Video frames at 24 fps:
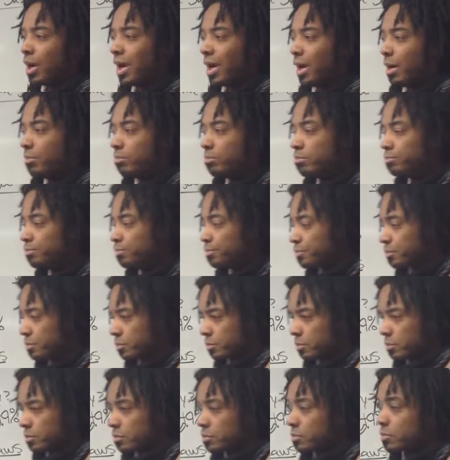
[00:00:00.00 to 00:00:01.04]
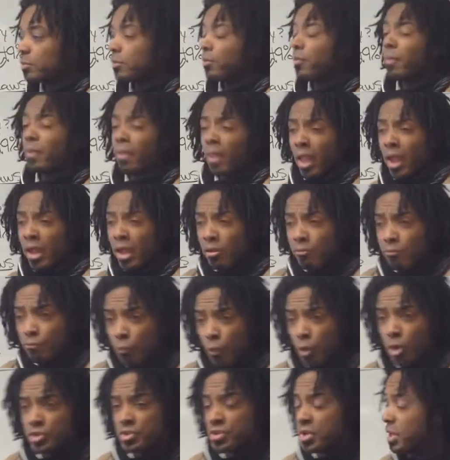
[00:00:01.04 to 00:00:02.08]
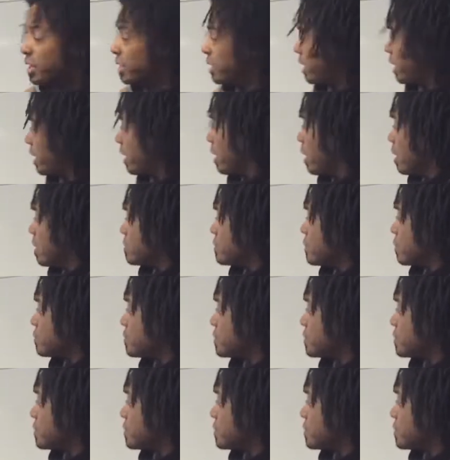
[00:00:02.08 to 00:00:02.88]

um, and unfortunately, so